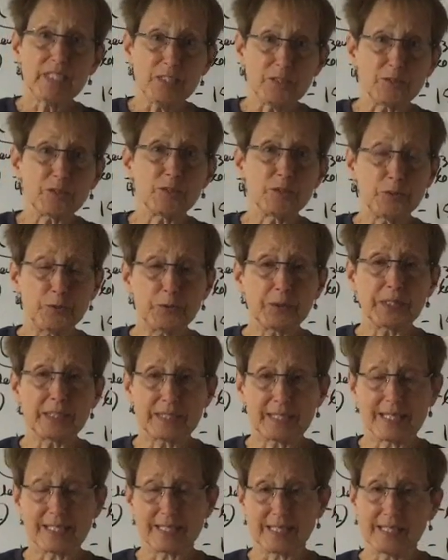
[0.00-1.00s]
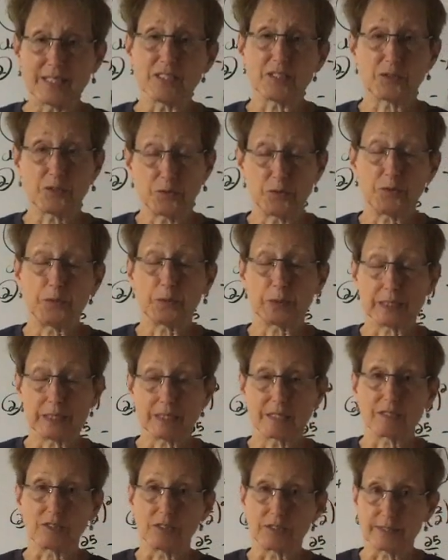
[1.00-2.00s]
Sooner you can get that done, the sooner you can
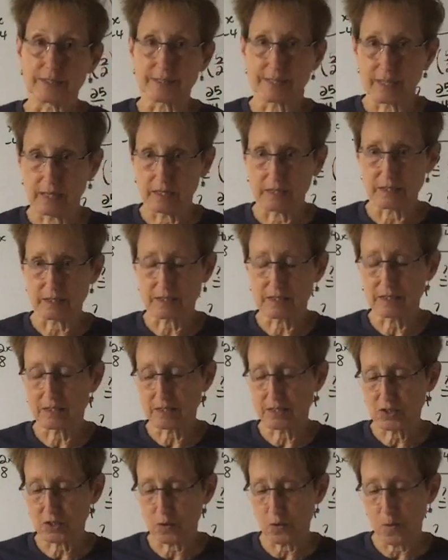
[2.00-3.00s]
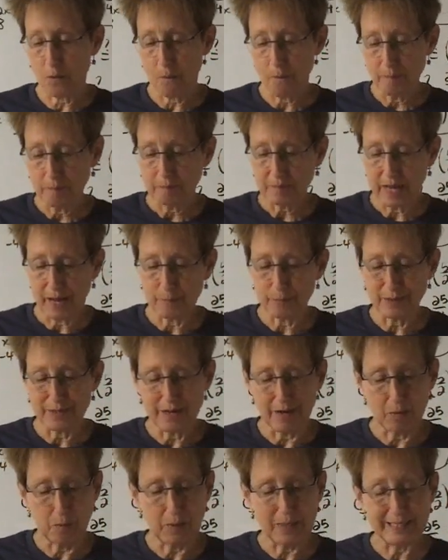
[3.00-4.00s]
start the test. So I would
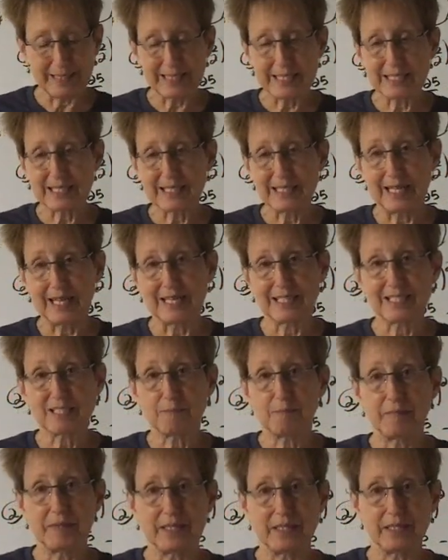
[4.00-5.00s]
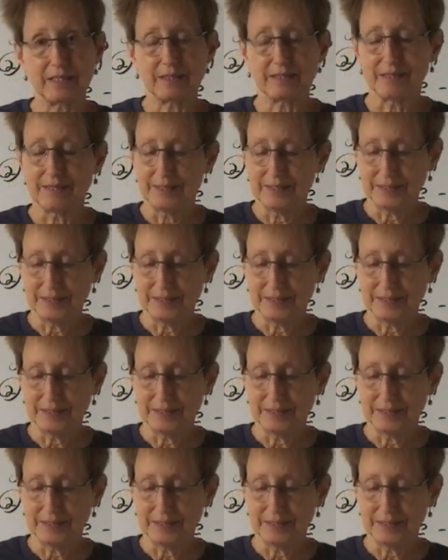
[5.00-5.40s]
not wait until the last minute.